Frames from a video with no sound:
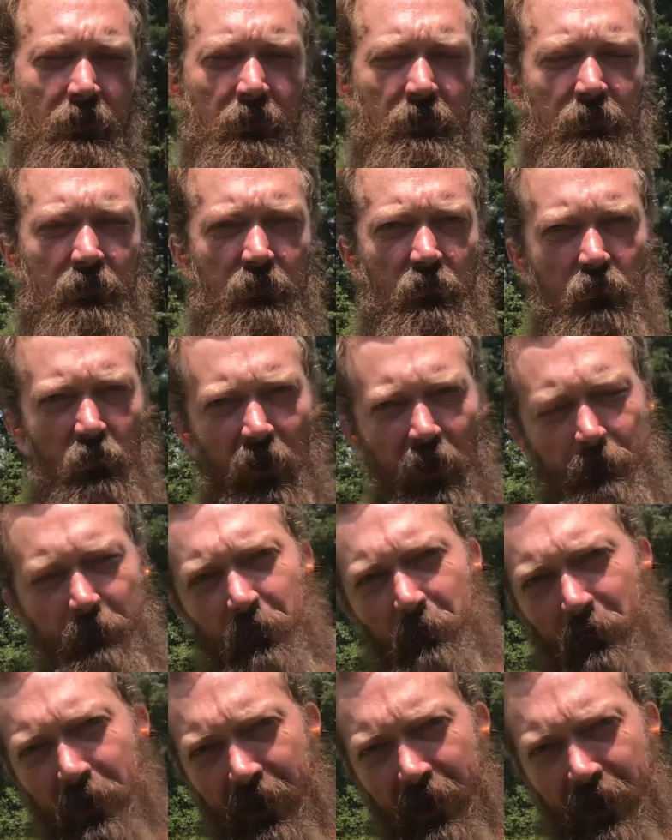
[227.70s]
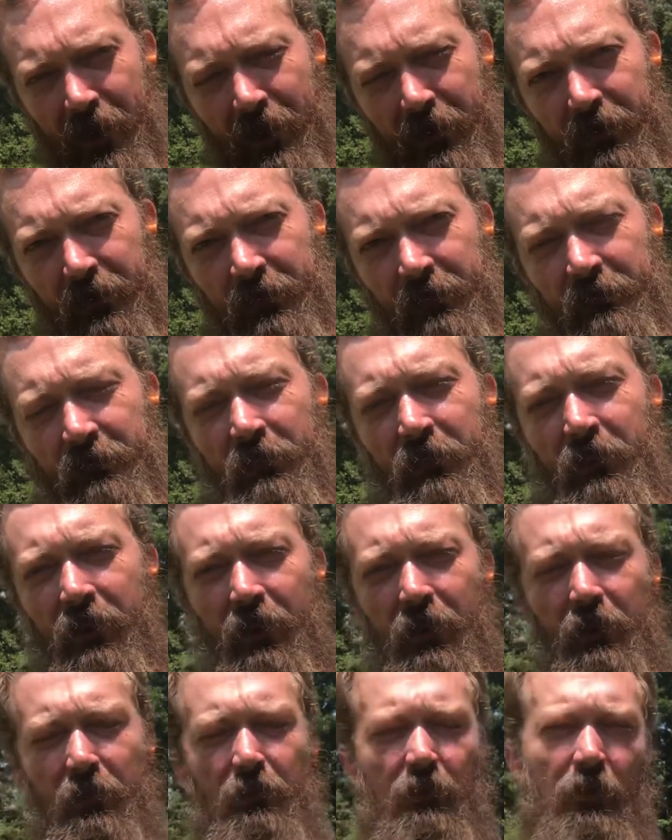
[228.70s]
to drop the mag
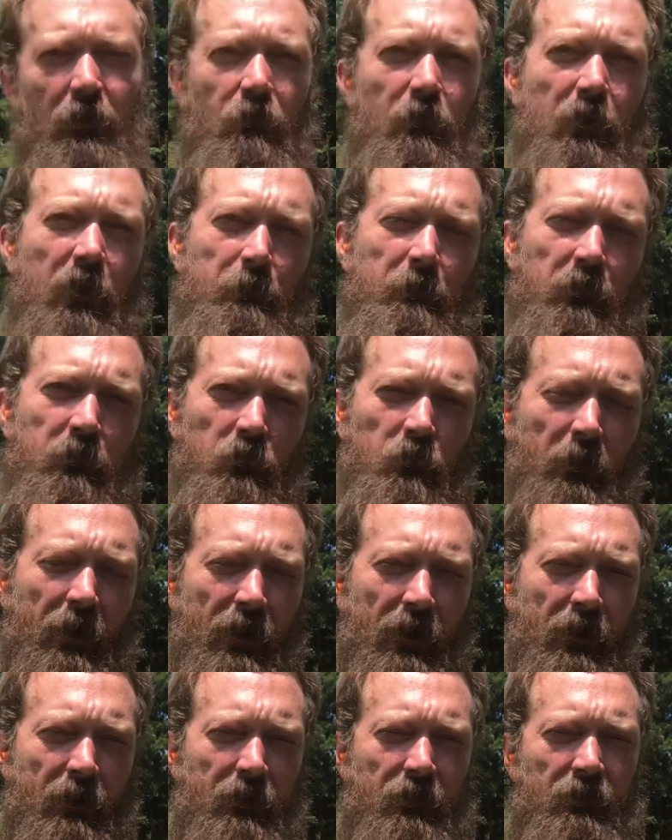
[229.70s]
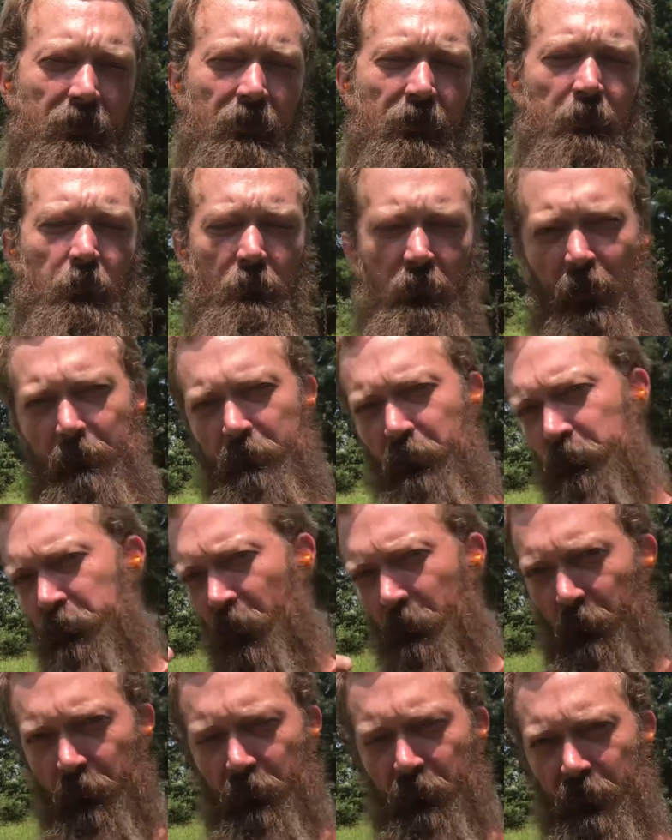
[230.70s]
and, and grab the new mag if you have a
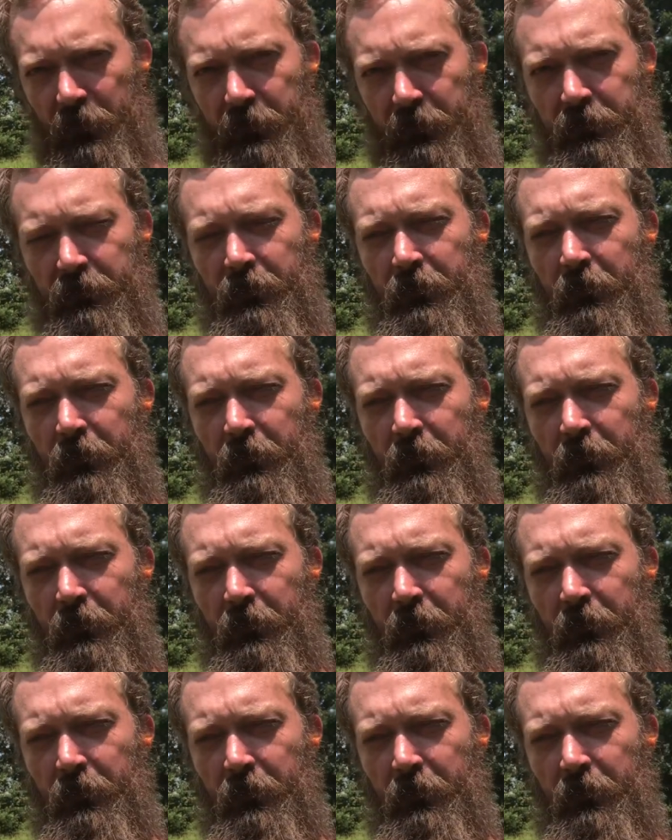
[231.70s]
double feed,